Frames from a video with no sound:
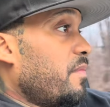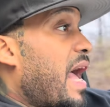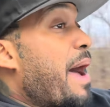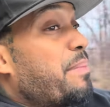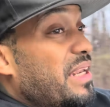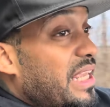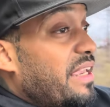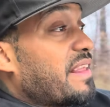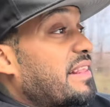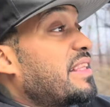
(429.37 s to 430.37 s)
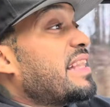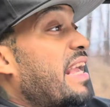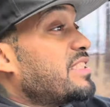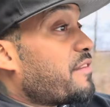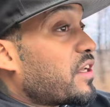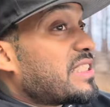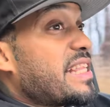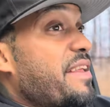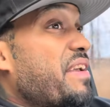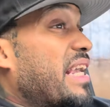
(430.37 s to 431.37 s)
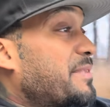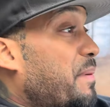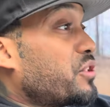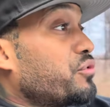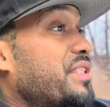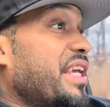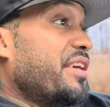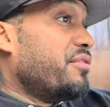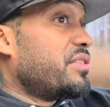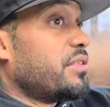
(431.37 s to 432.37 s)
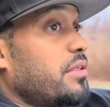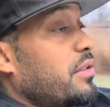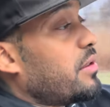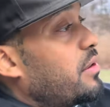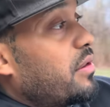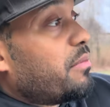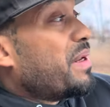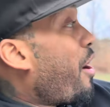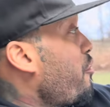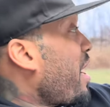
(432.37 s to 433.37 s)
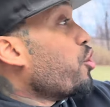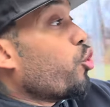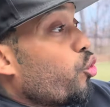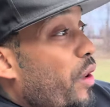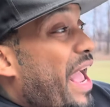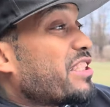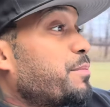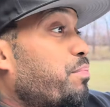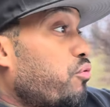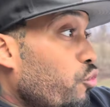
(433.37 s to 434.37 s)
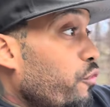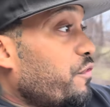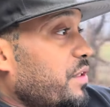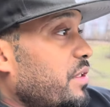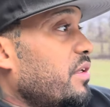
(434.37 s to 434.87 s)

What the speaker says: I believe that Gervonta Tan Davis got special skills. But Naoya Inoue has proven.